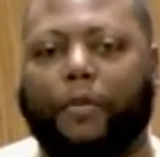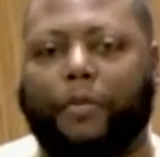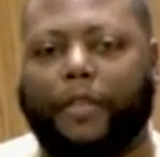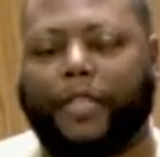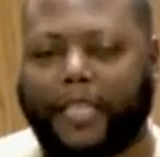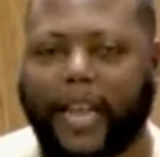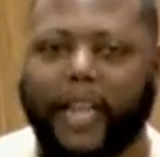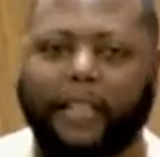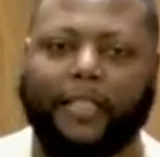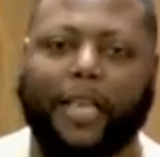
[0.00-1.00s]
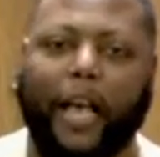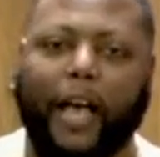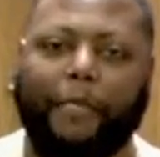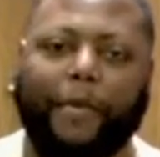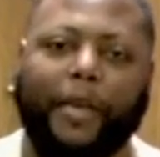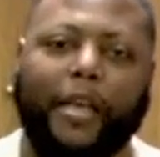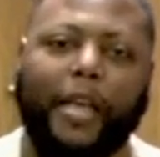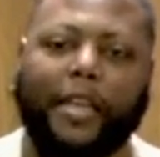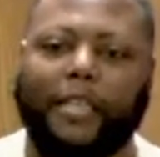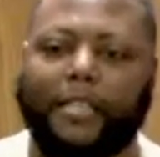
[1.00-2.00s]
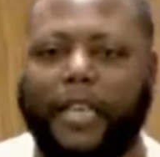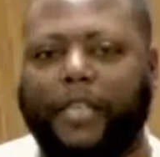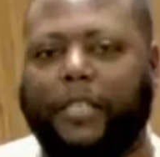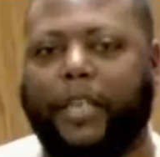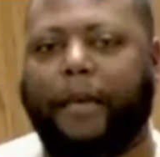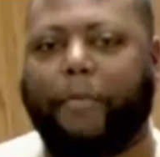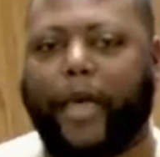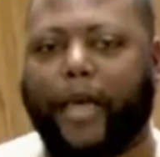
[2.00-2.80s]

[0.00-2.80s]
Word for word: to take the time and to teach that man.